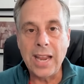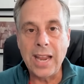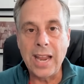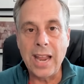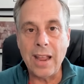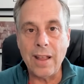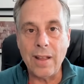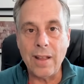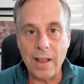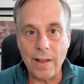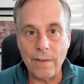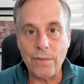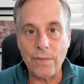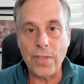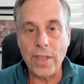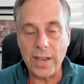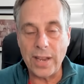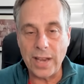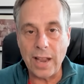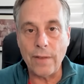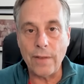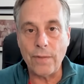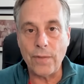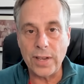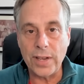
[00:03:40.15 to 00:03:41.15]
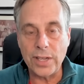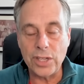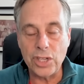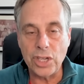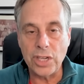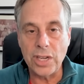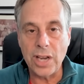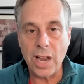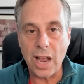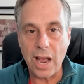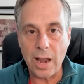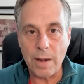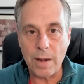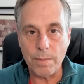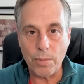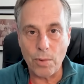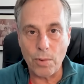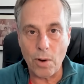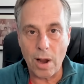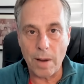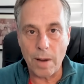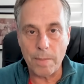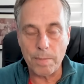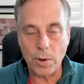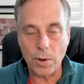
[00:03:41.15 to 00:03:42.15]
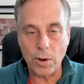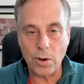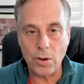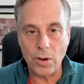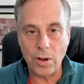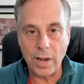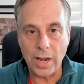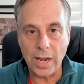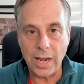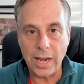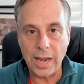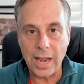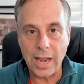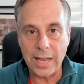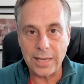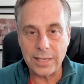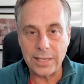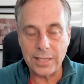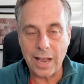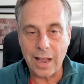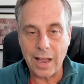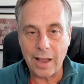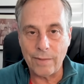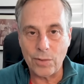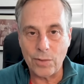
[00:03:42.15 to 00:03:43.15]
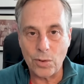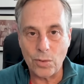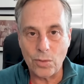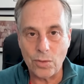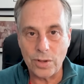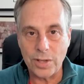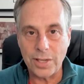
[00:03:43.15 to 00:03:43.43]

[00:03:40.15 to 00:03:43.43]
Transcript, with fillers: if the, if it's done properly, as I've